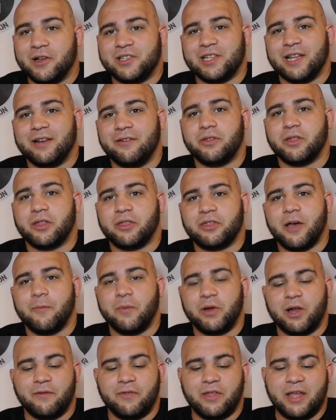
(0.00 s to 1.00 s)
Instead of the
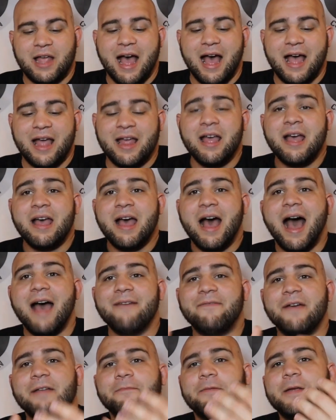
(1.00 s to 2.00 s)
thumbing of the eye,
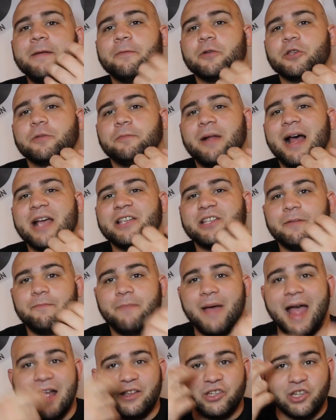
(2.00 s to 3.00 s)
I've had people's
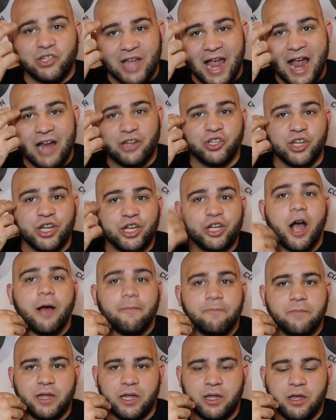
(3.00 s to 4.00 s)
plastic badges actually
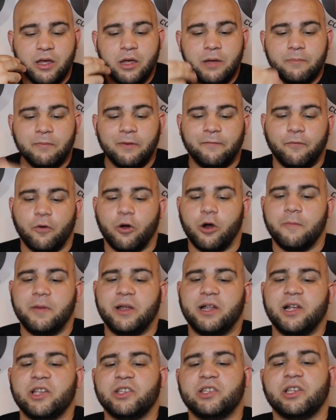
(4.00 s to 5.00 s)
cut me before,
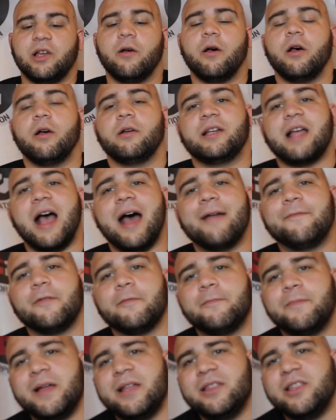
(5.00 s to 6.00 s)
because God
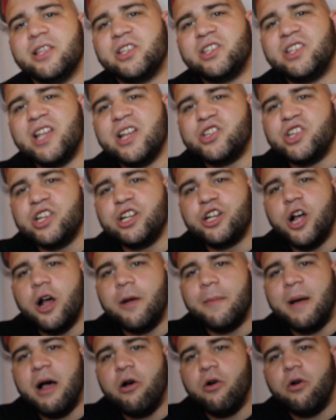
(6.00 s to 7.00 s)
forbid the stitching
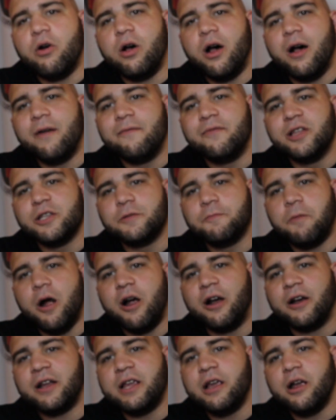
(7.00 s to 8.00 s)
come out of this
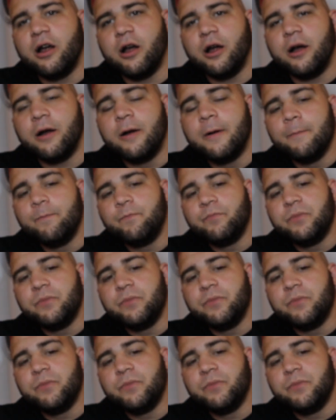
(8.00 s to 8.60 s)
part here